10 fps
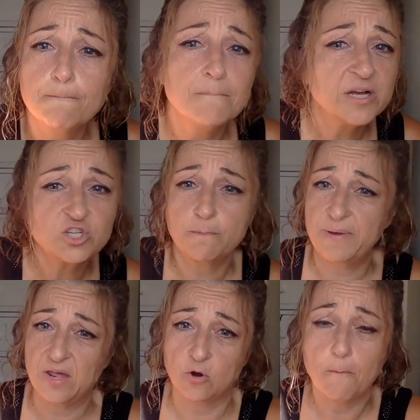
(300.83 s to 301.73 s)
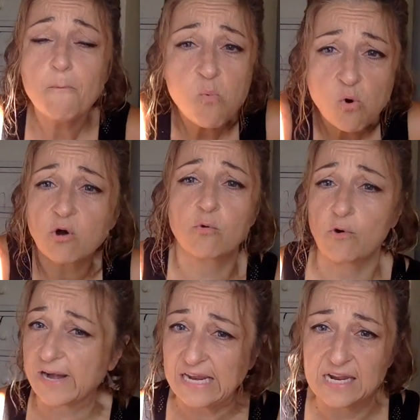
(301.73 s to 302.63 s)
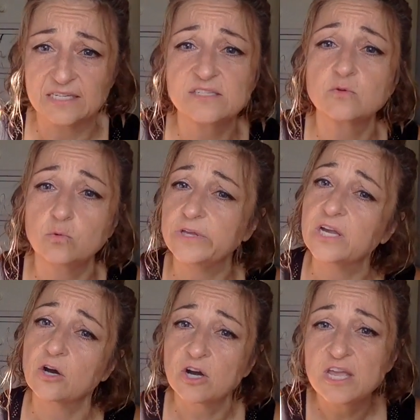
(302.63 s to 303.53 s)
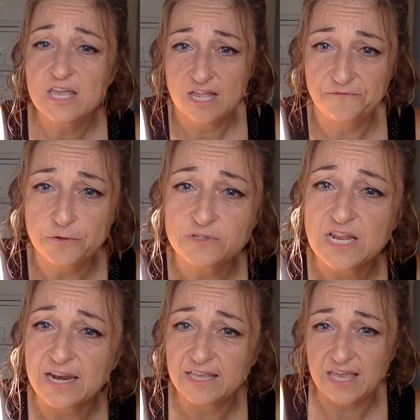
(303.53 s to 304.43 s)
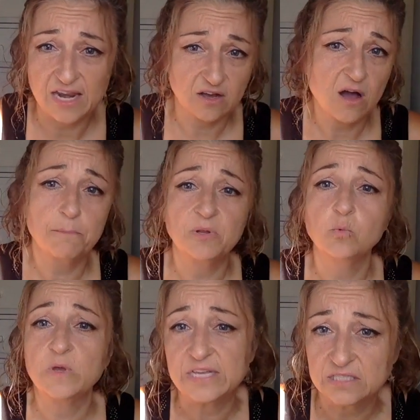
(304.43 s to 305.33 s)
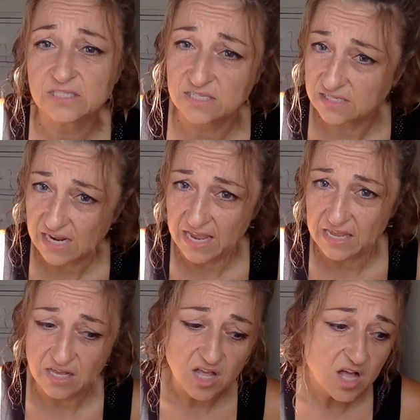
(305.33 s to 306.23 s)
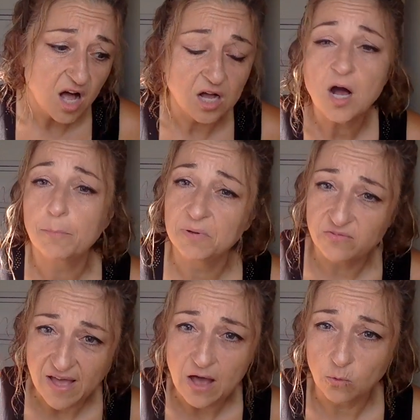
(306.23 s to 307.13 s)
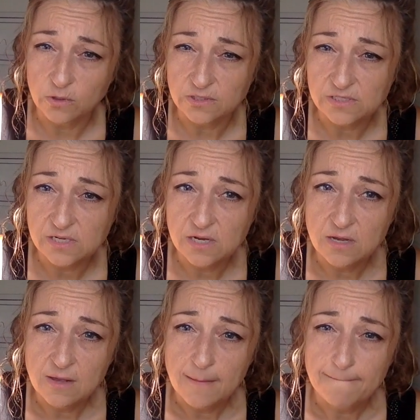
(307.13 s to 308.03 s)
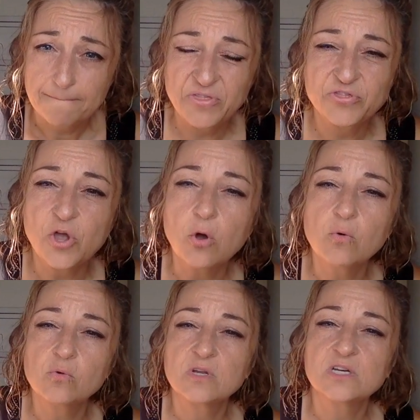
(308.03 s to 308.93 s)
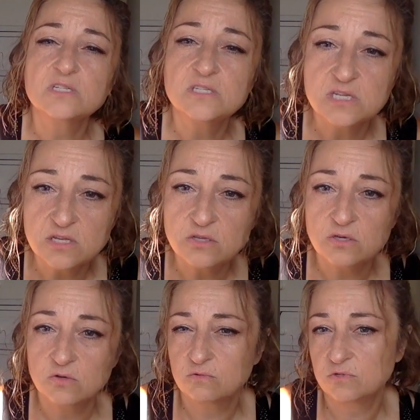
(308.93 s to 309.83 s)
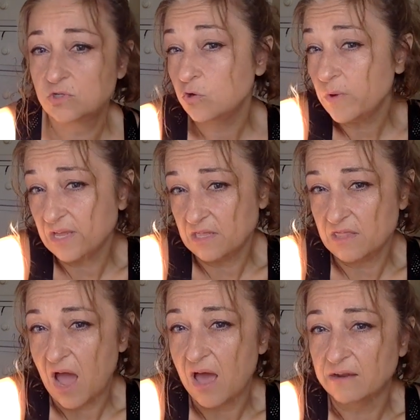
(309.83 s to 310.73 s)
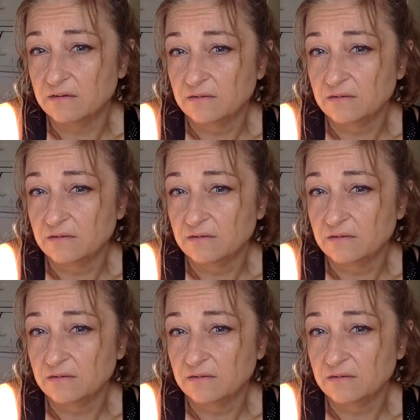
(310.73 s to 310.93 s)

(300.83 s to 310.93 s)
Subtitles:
much better, more organized school year if you dedicate a couple of weeks to staying a couple of hours. But don't continue doing that